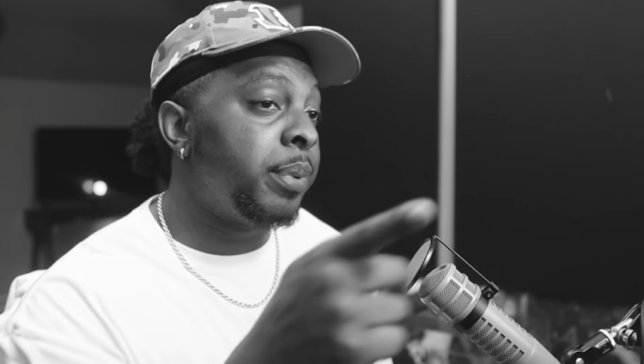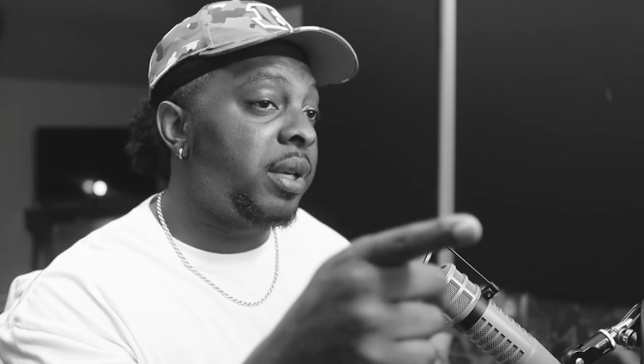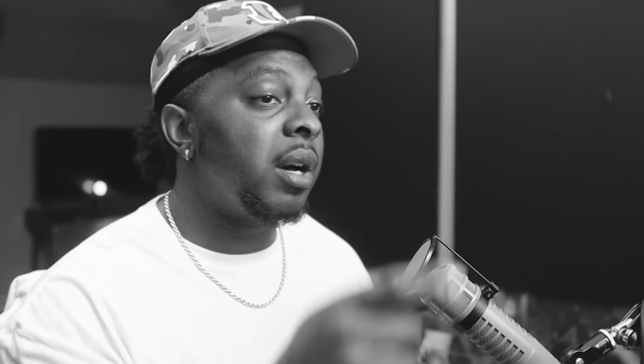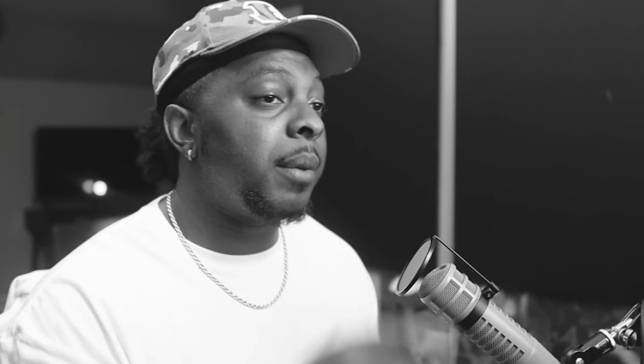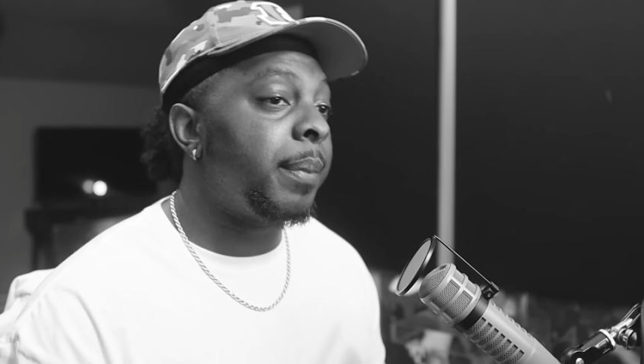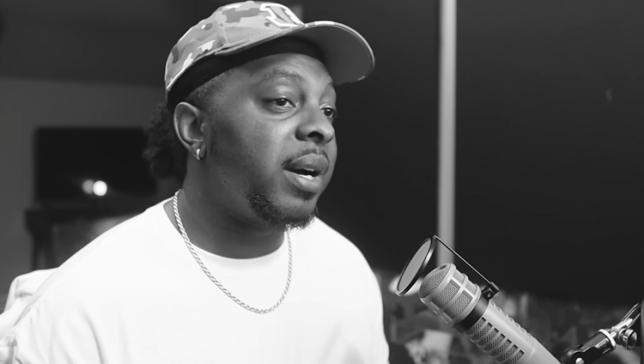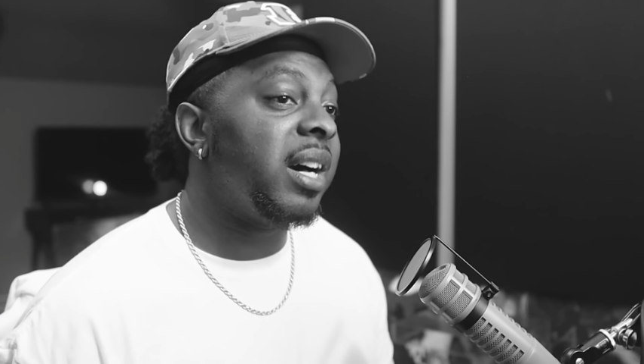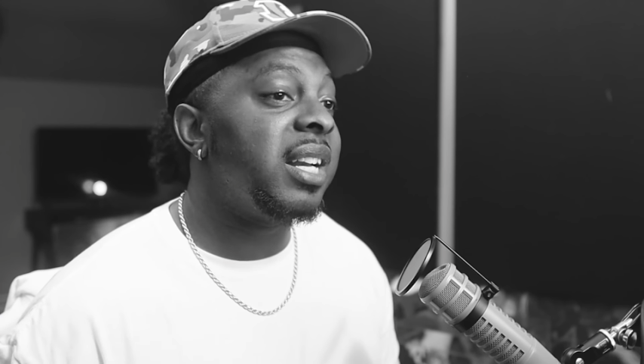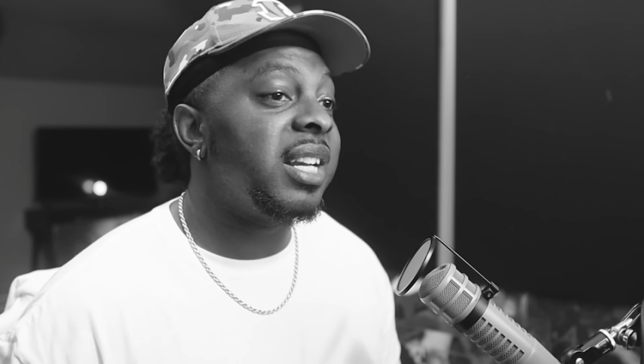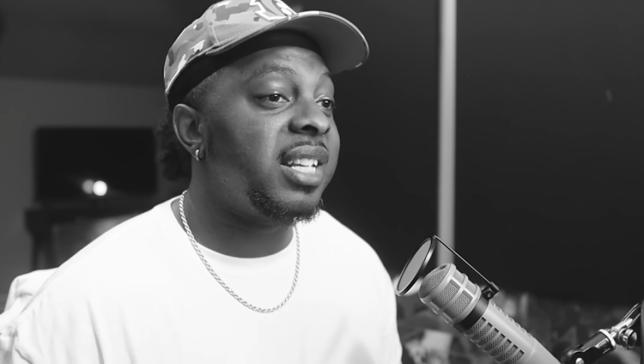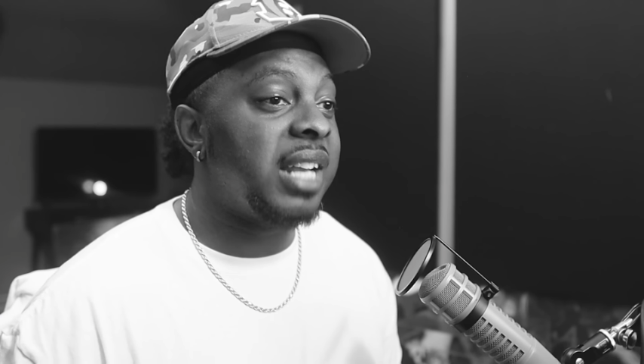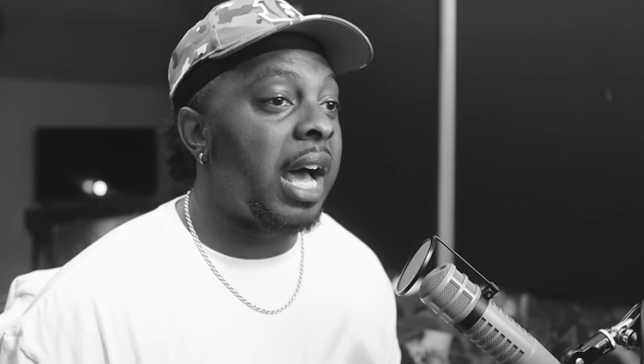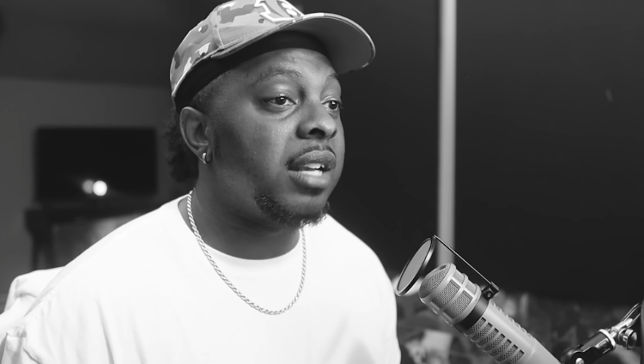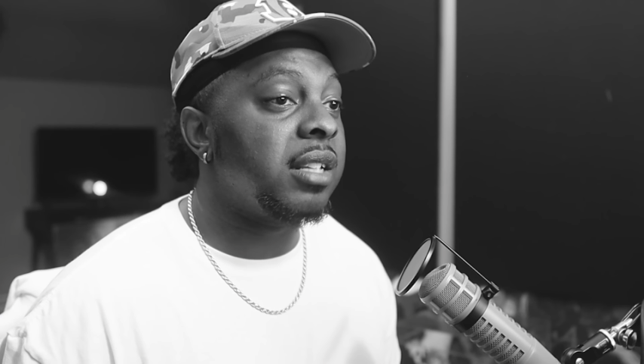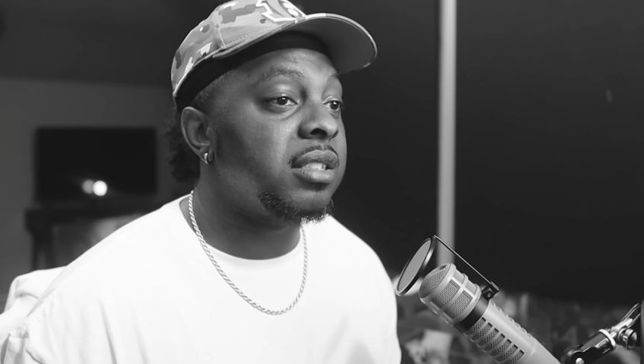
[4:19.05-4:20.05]
put up
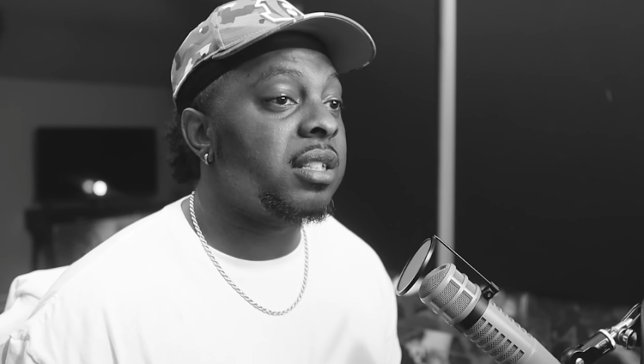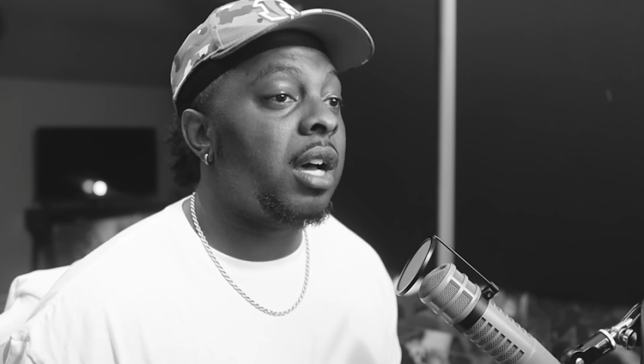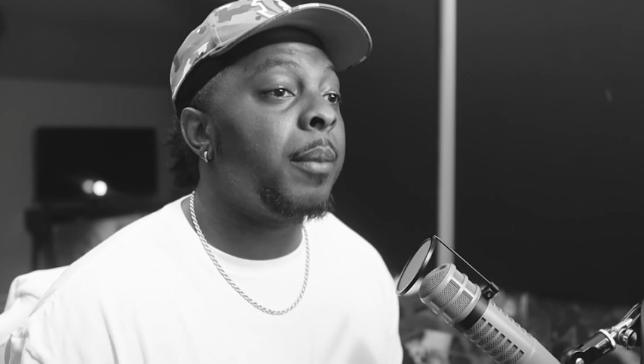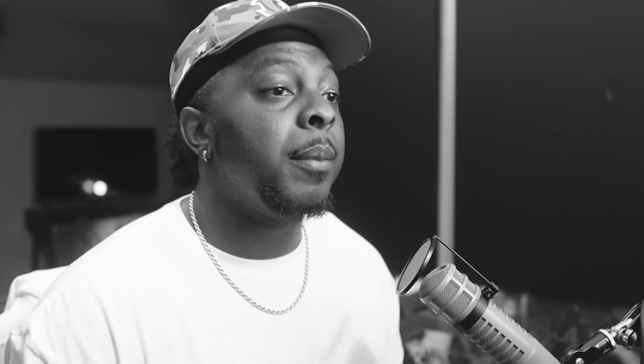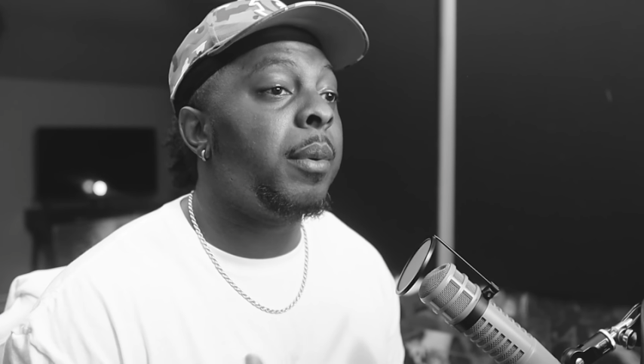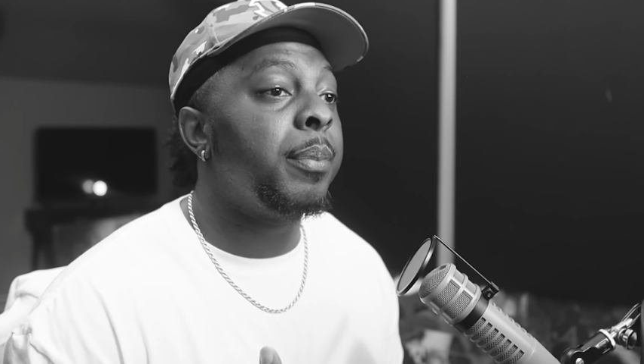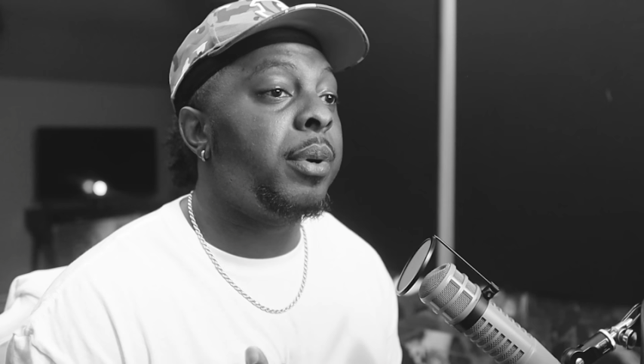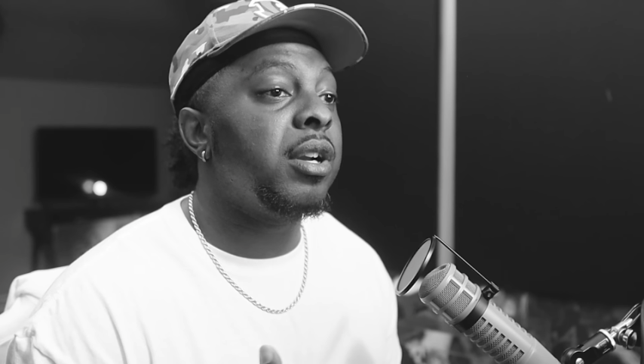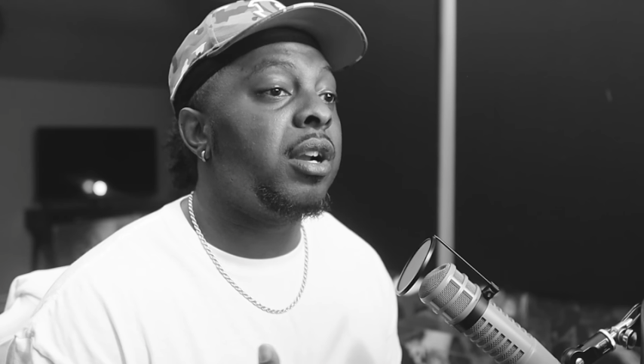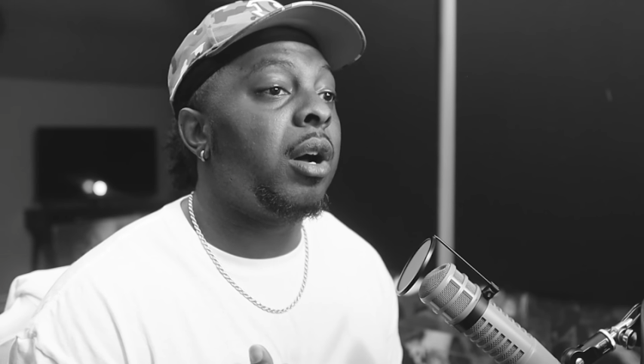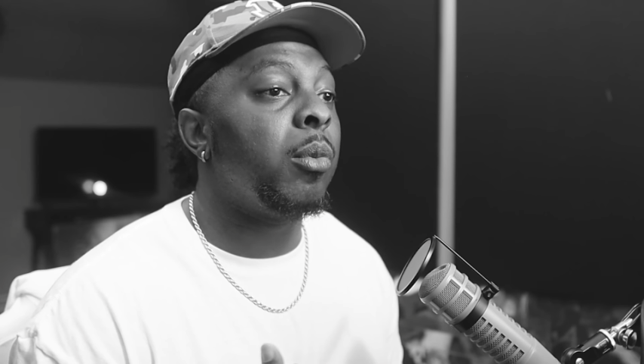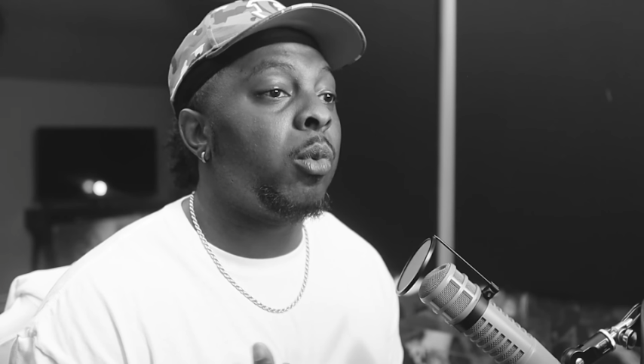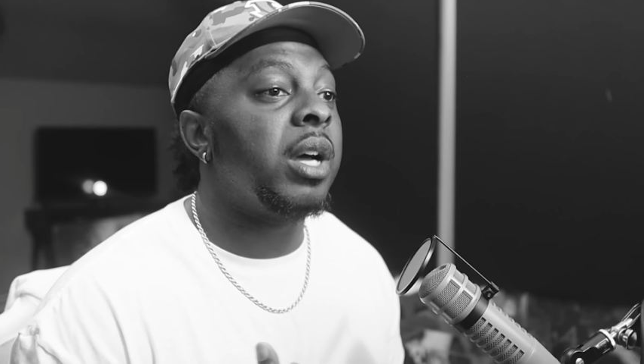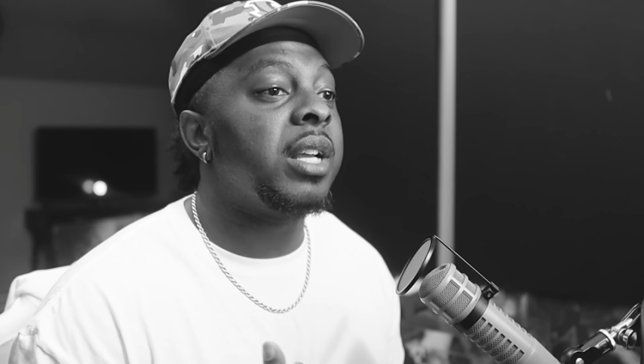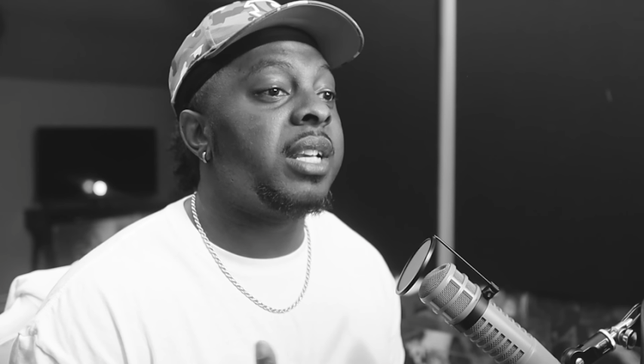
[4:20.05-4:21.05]
$100, I'm gonna put
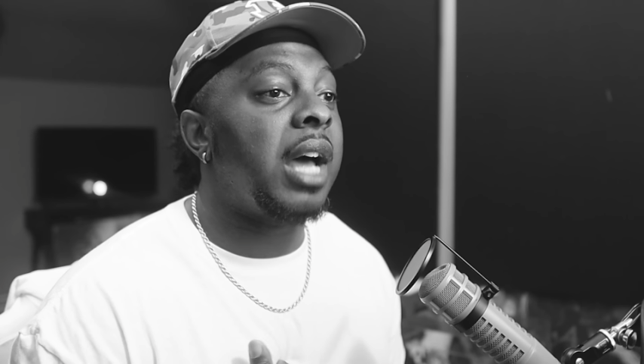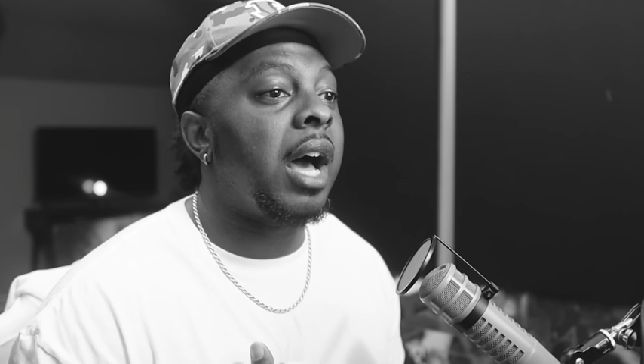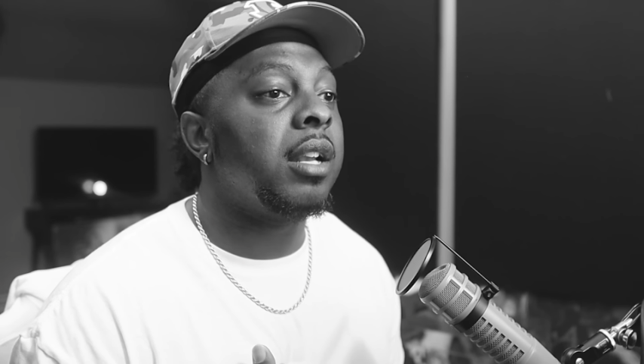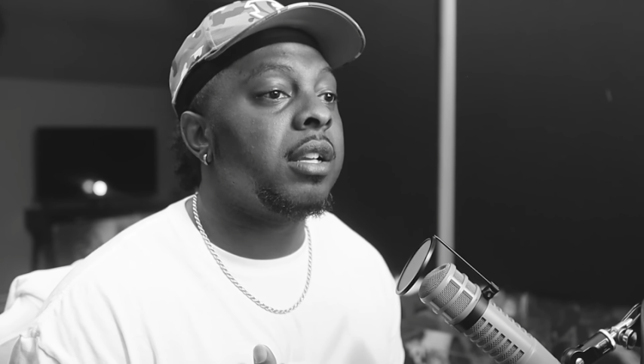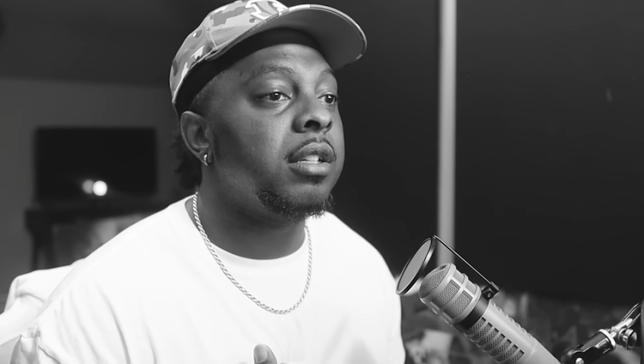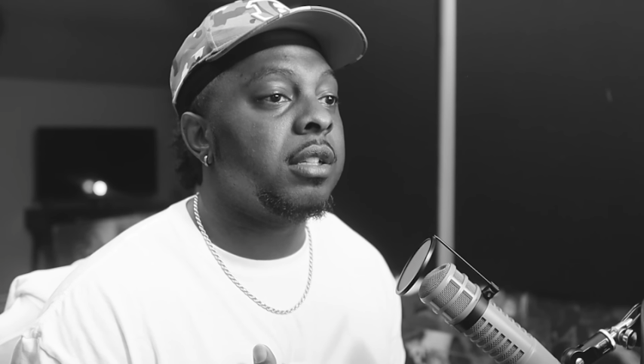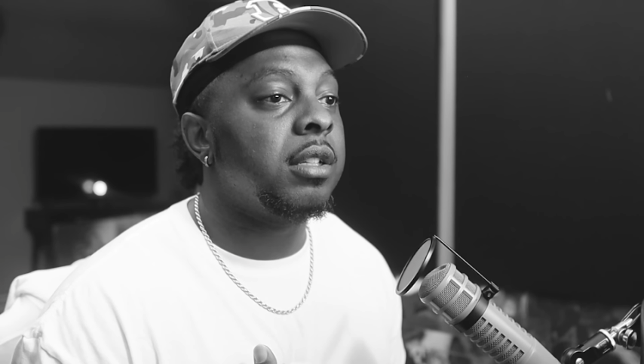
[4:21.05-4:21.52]
up $1.